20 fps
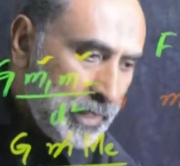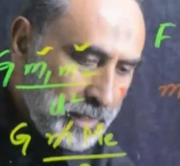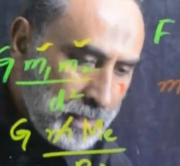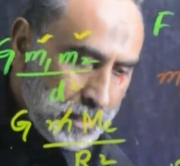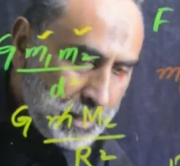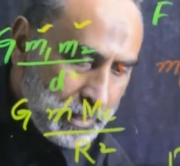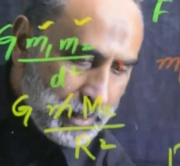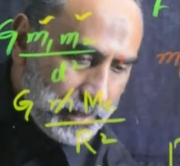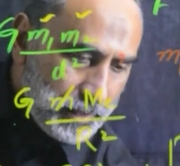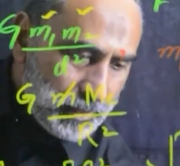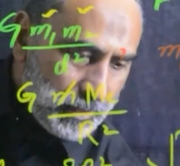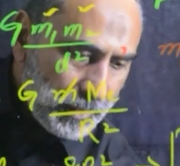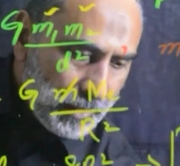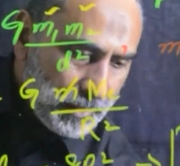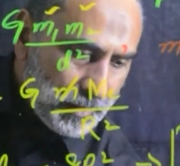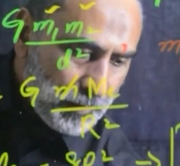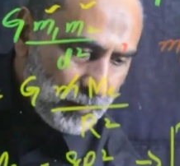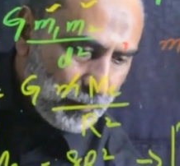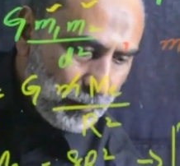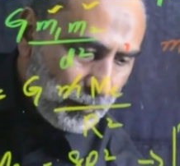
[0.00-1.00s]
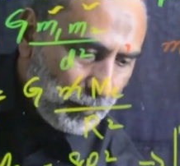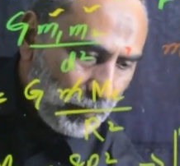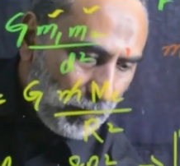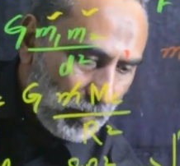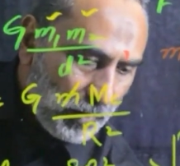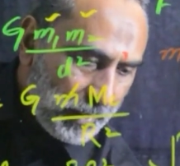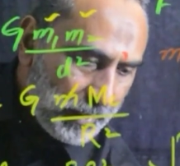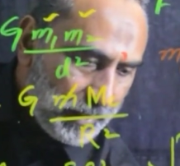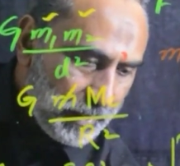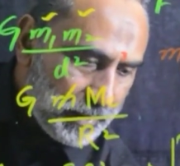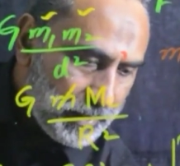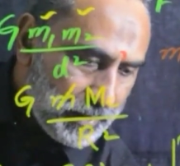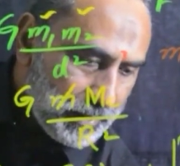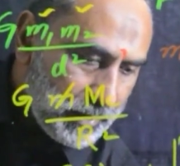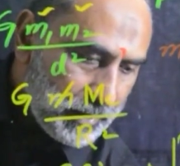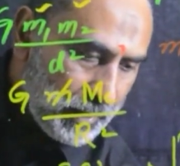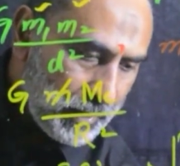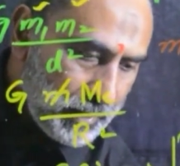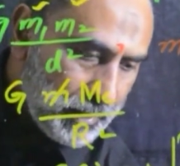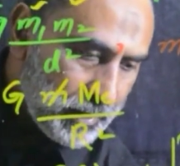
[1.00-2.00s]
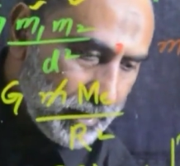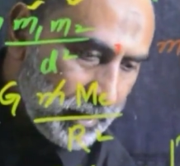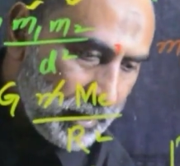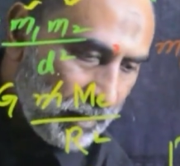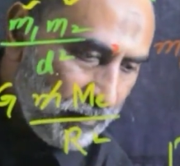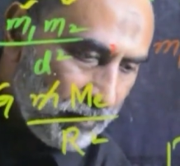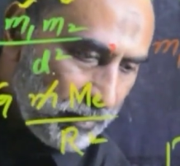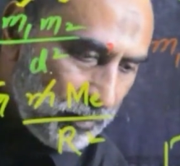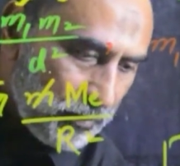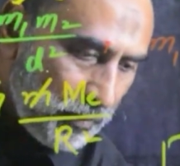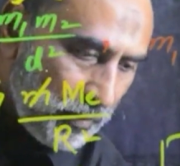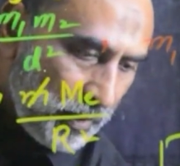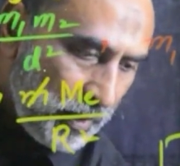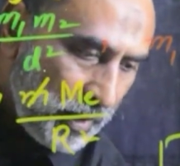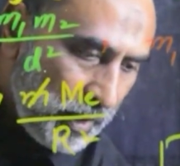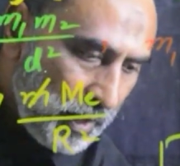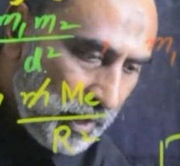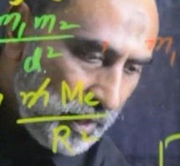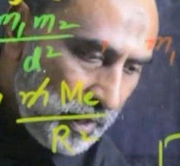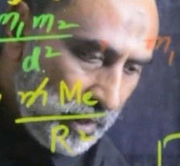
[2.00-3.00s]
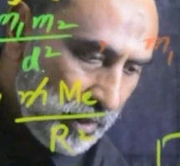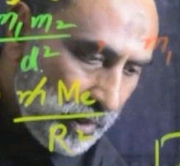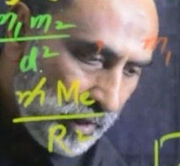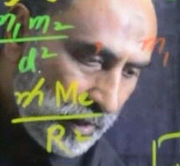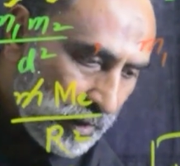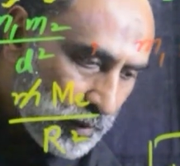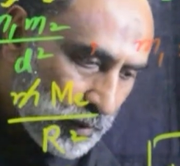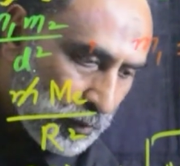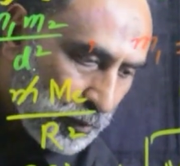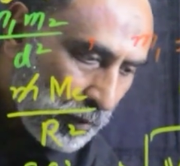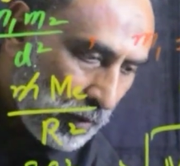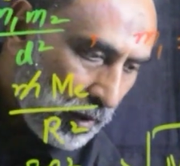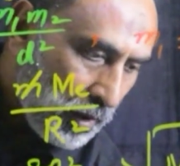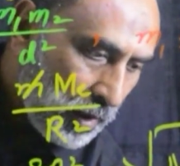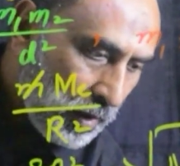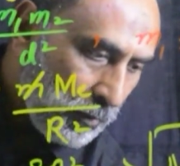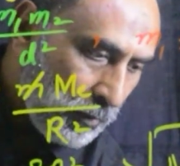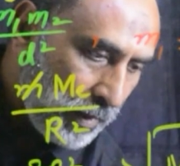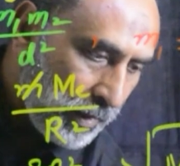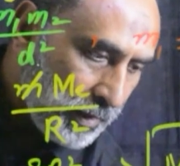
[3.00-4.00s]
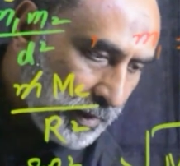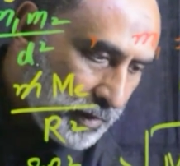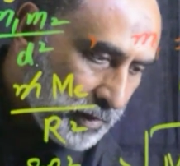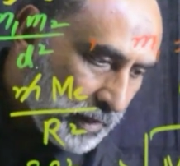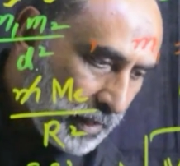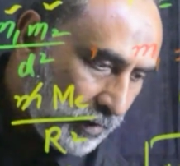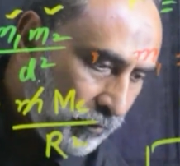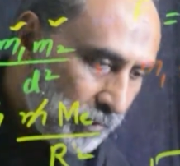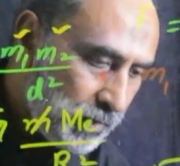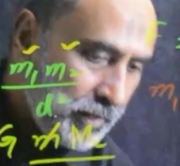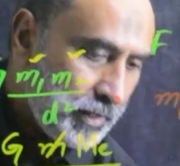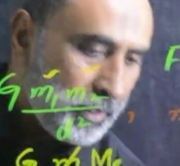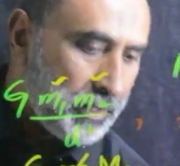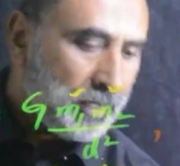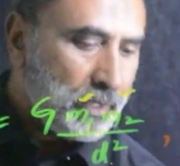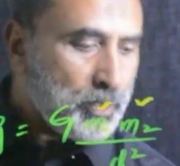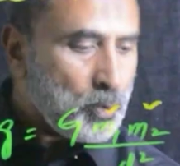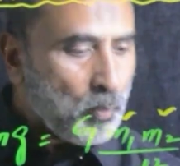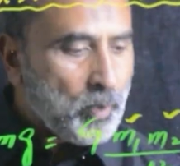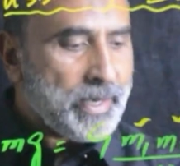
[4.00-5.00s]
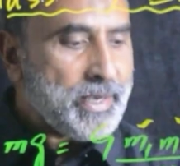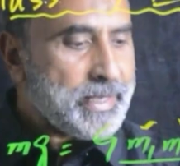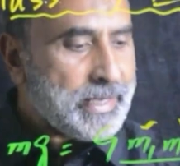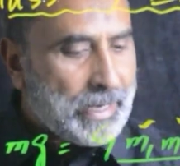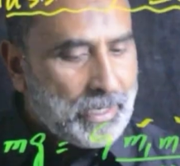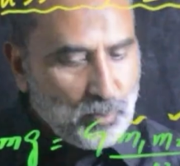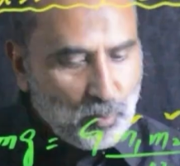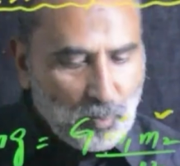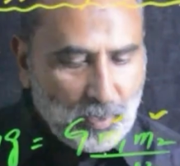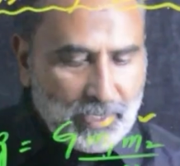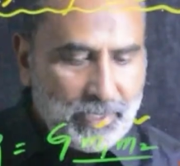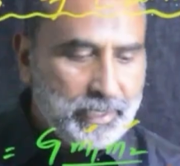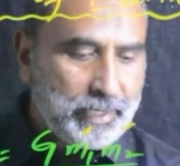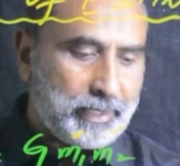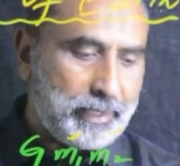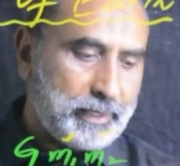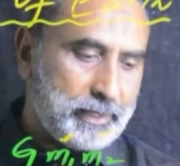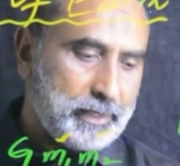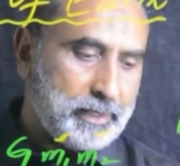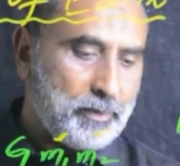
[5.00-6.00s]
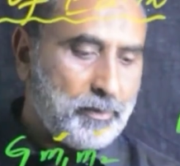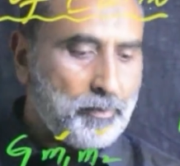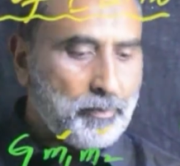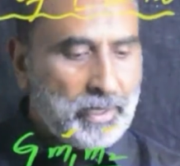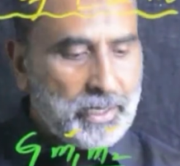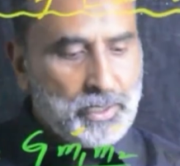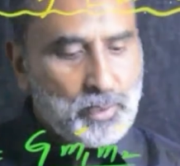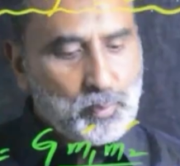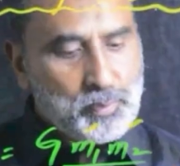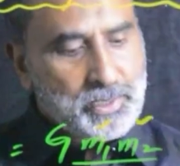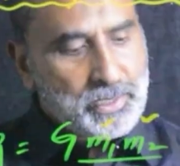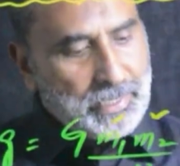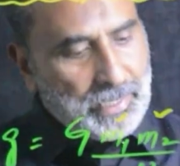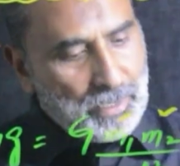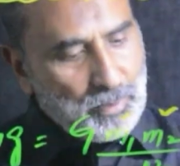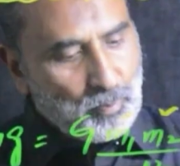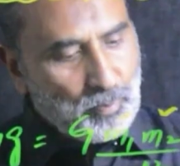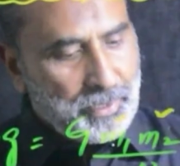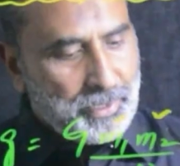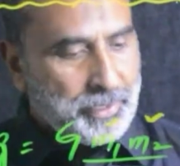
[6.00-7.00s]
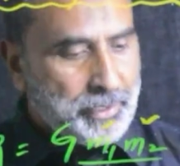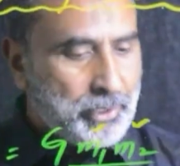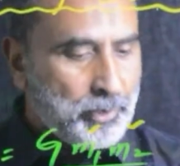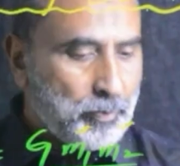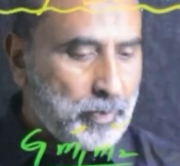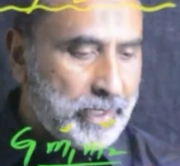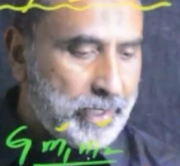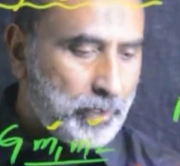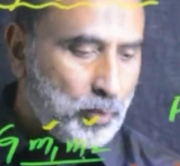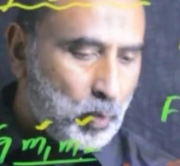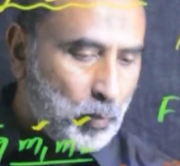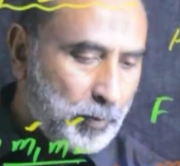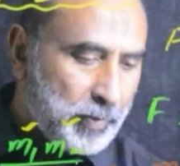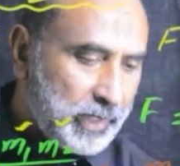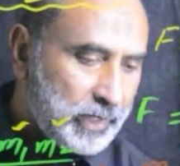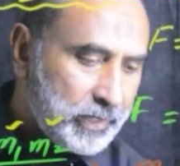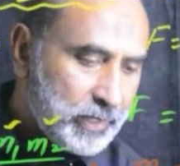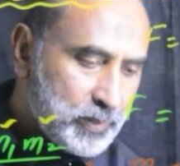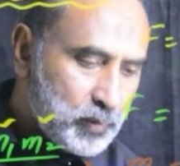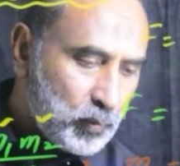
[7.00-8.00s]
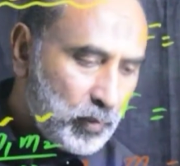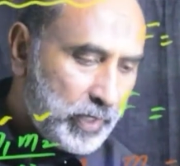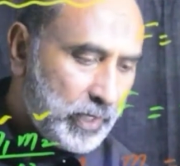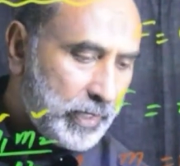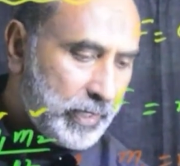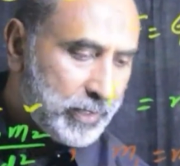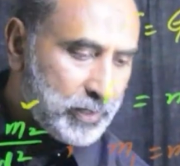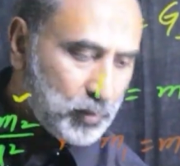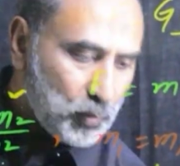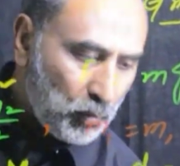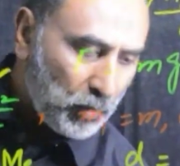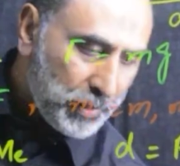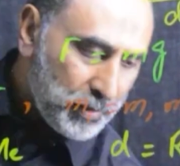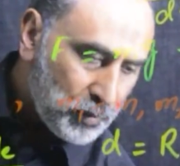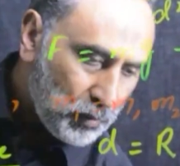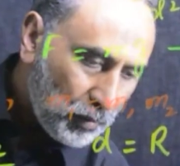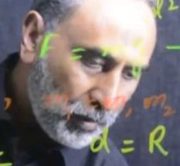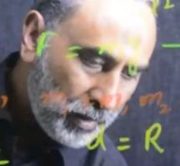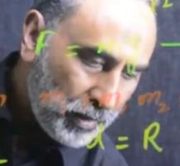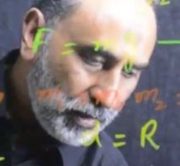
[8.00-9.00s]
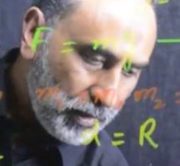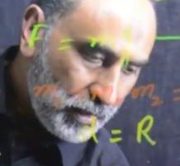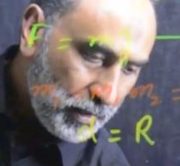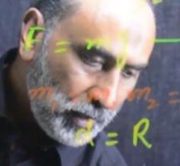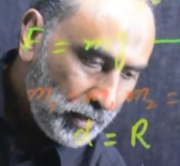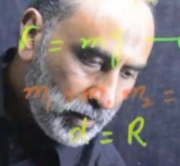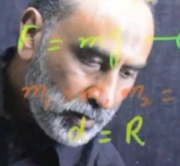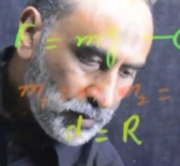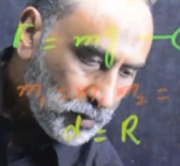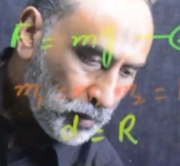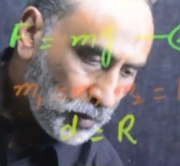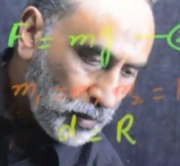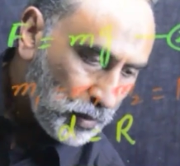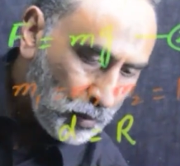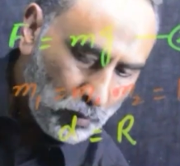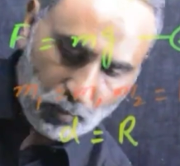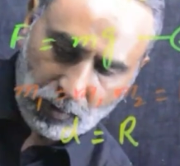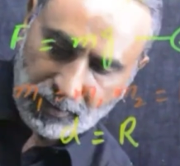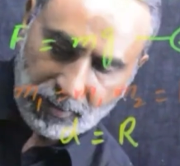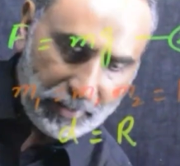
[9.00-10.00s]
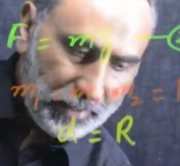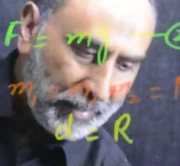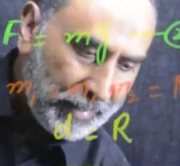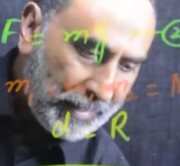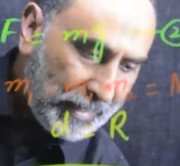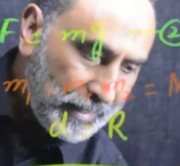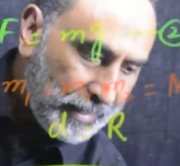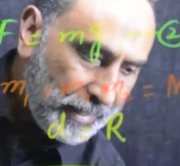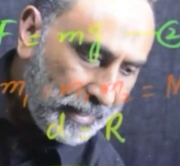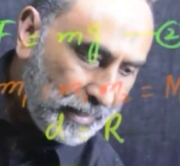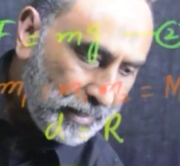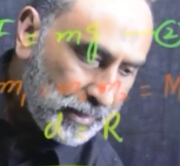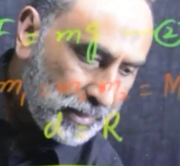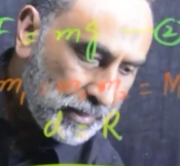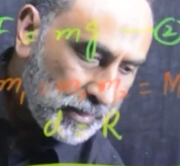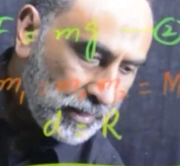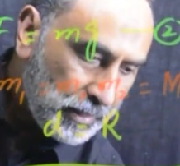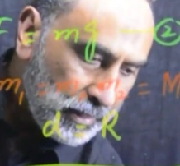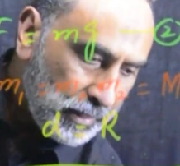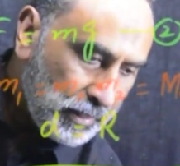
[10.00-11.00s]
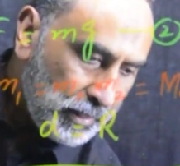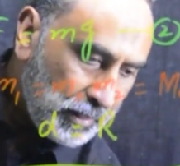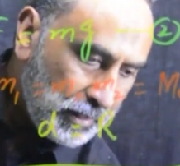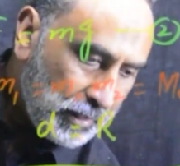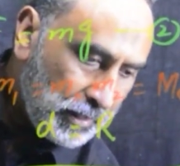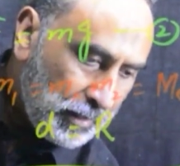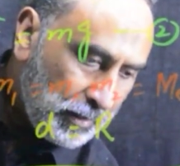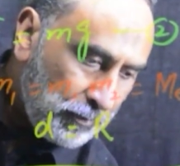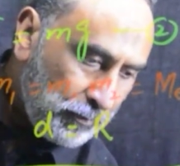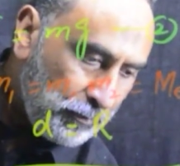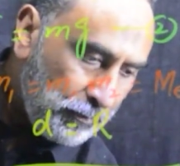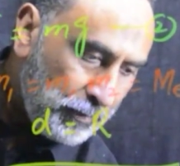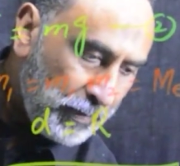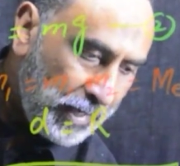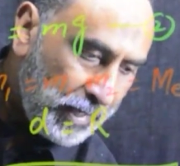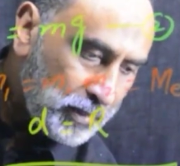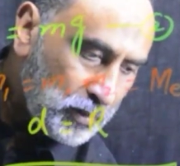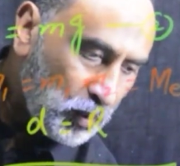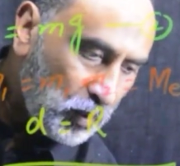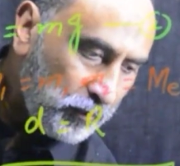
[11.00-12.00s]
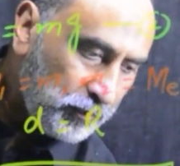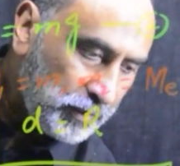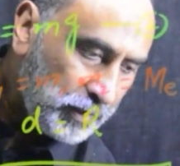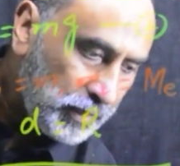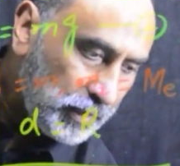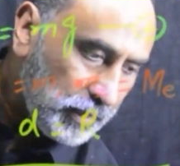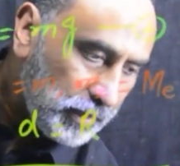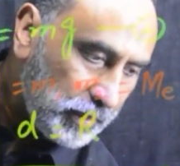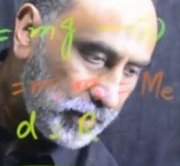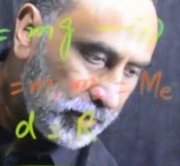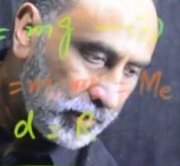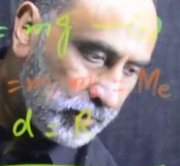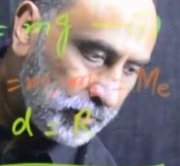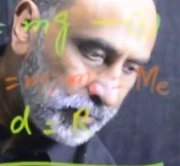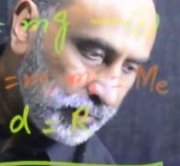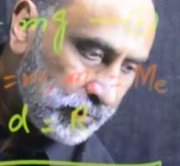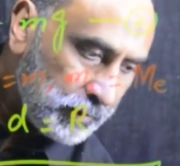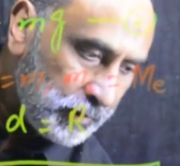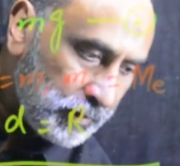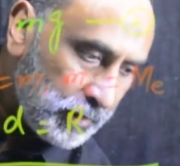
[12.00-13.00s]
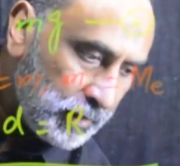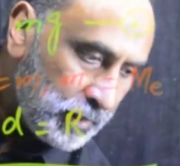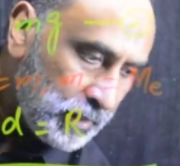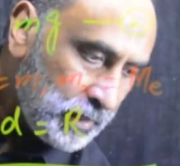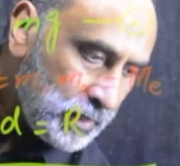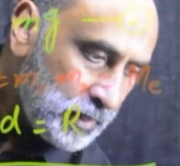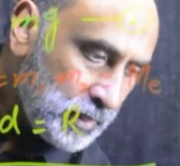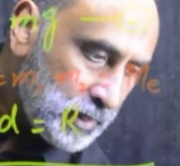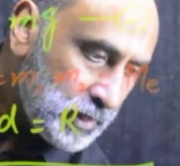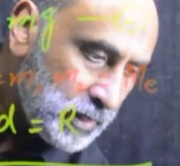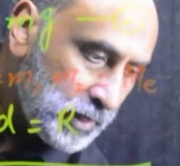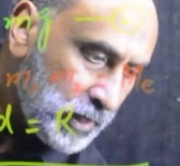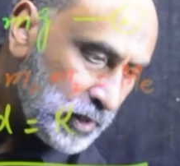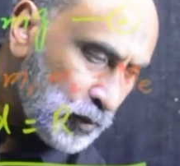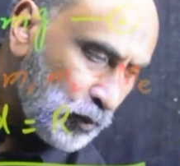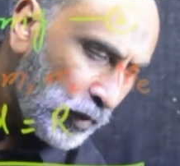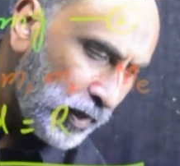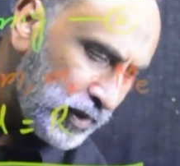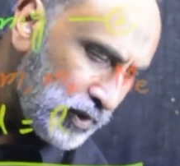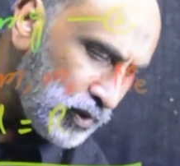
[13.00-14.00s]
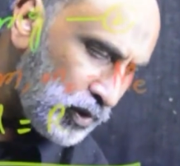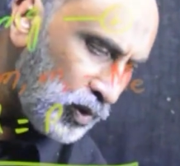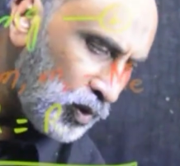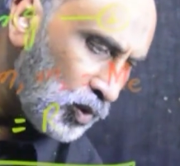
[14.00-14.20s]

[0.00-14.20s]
6.673 10 is power minus 11. You can calculate it by using calculator, by opening the square and so on. So you can get it mass of the earth 6.0